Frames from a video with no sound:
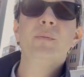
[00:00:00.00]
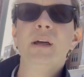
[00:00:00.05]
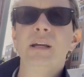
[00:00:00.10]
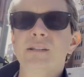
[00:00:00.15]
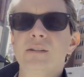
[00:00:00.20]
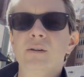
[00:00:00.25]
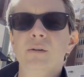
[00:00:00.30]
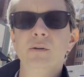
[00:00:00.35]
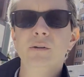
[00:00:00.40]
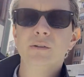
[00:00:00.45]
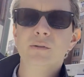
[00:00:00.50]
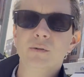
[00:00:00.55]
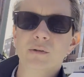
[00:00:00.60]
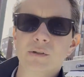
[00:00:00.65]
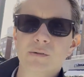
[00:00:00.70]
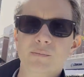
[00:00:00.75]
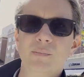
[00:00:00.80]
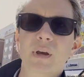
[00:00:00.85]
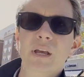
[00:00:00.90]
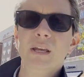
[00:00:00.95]
that's going
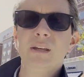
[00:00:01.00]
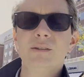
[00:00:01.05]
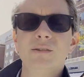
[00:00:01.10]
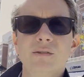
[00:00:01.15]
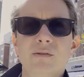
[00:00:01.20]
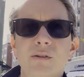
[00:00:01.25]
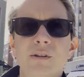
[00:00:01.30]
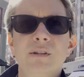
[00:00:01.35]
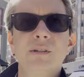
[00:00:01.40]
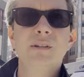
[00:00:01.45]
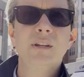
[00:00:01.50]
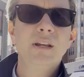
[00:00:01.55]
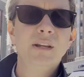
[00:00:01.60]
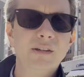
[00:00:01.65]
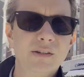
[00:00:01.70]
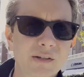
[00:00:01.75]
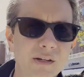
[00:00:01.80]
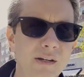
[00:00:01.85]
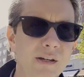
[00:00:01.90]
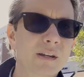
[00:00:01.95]
towards Bay Street
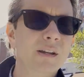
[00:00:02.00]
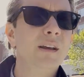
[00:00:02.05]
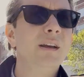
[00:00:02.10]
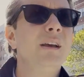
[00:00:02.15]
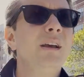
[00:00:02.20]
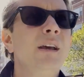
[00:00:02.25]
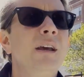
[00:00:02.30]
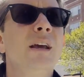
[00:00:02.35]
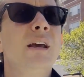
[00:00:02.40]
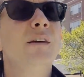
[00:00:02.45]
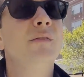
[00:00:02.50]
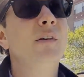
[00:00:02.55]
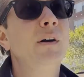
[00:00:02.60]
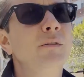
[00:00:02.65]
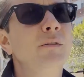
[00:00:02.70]
Station. If I